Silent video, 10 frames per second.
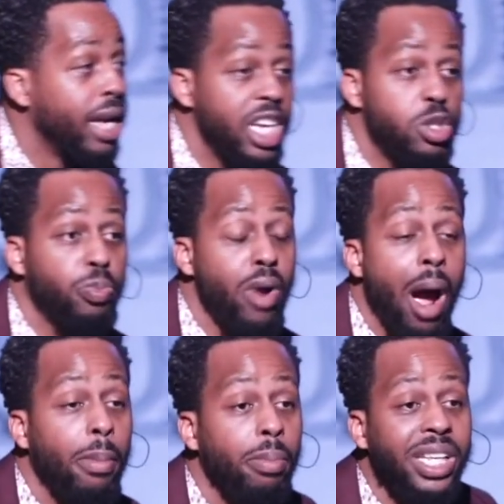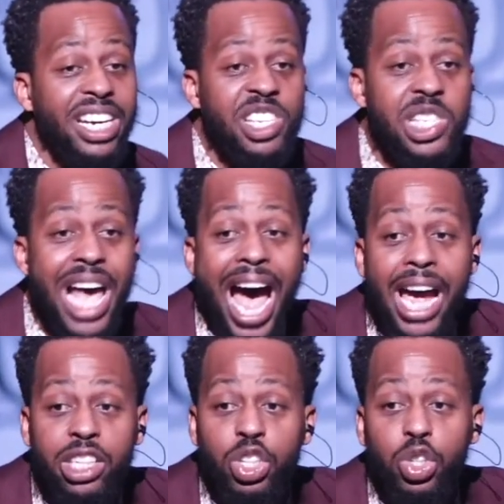is probably
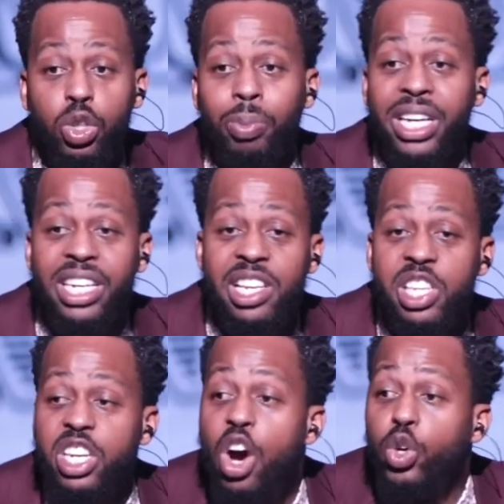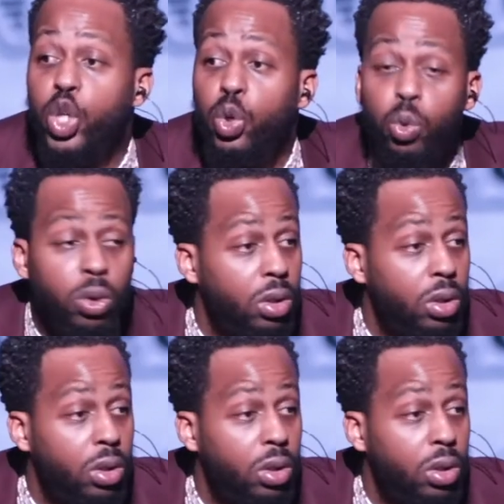assigned to you but doesn't know you.